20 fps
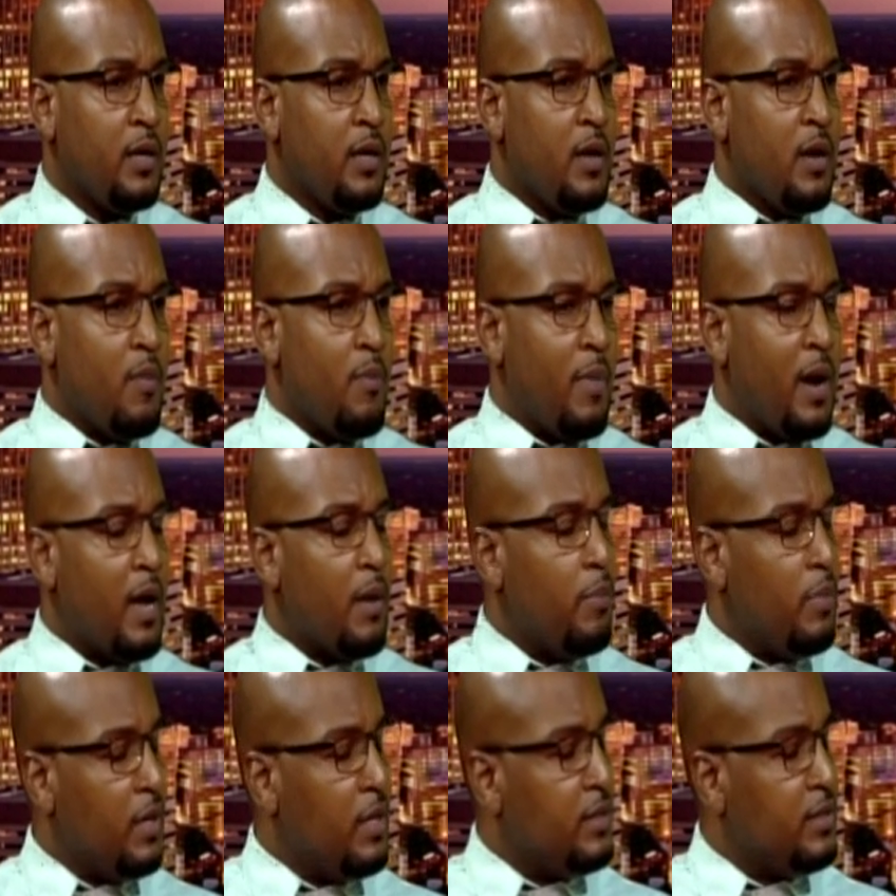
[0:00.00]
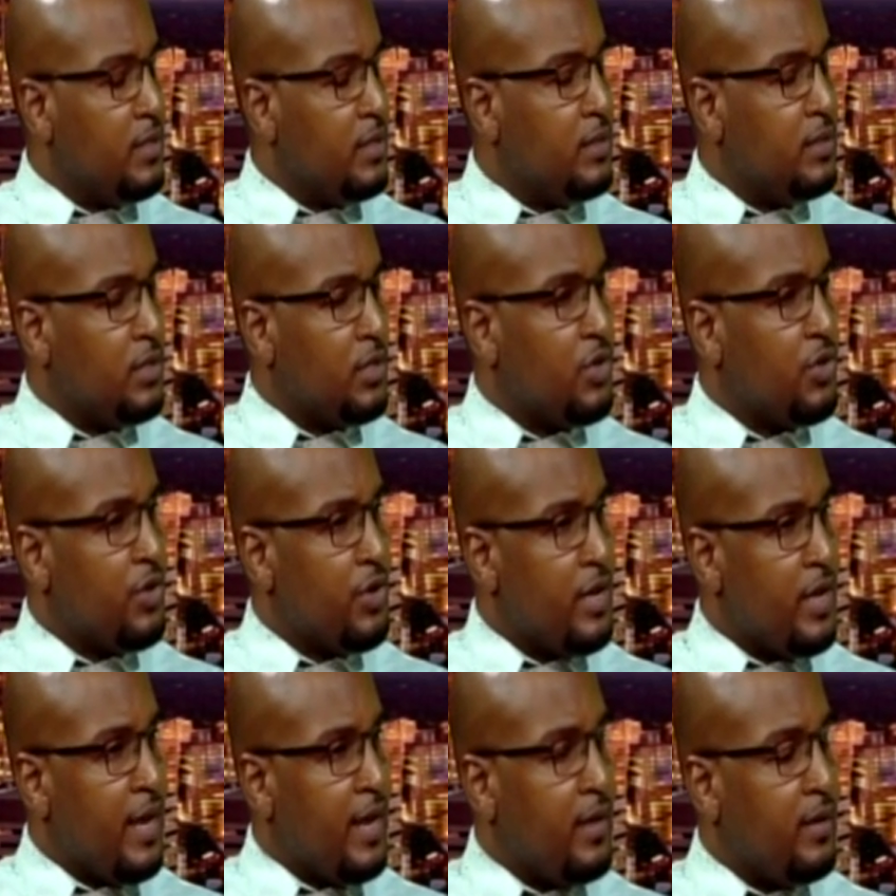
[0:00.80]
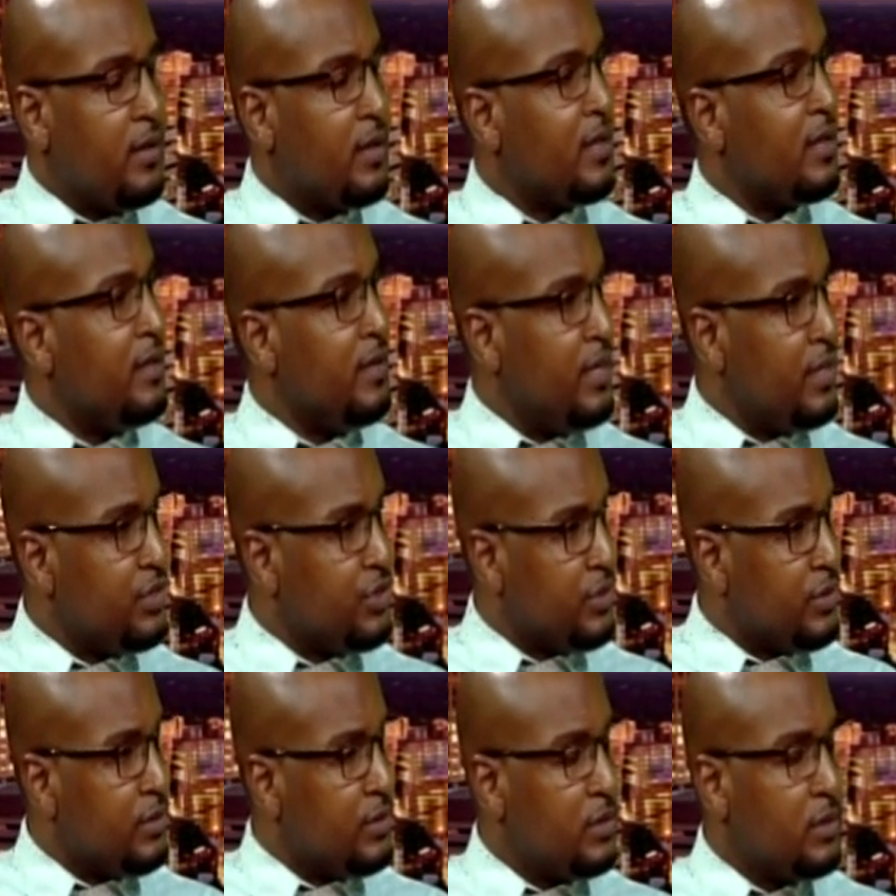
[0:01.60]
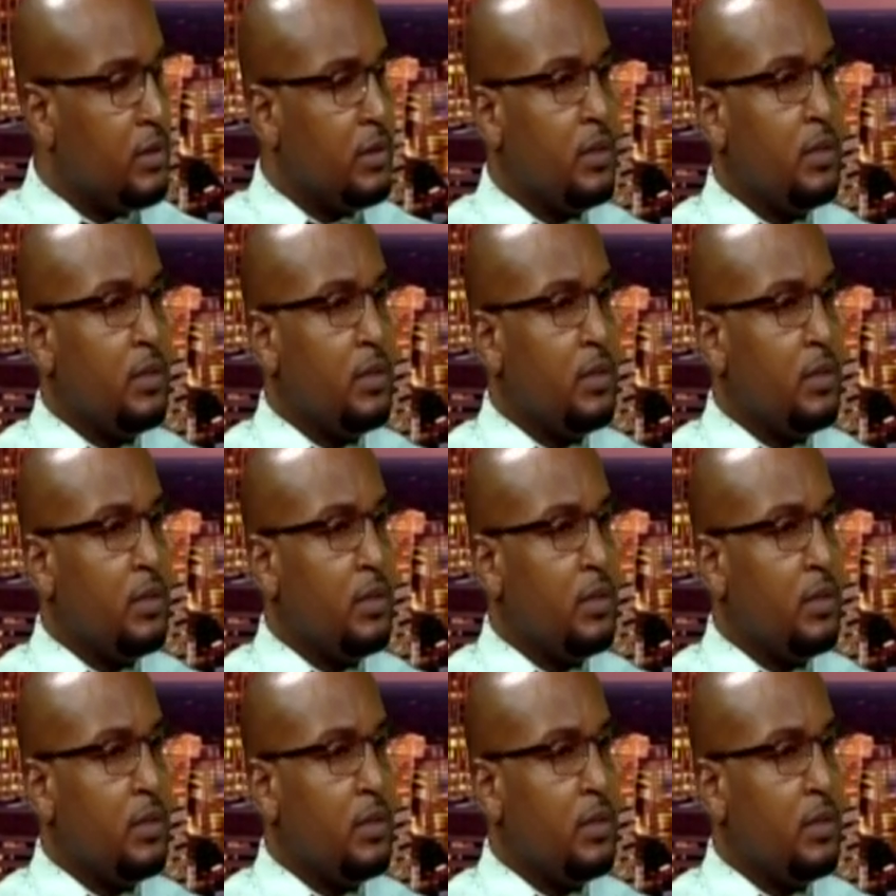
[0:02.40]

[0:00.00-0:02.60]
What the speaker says: my ability to create the conditions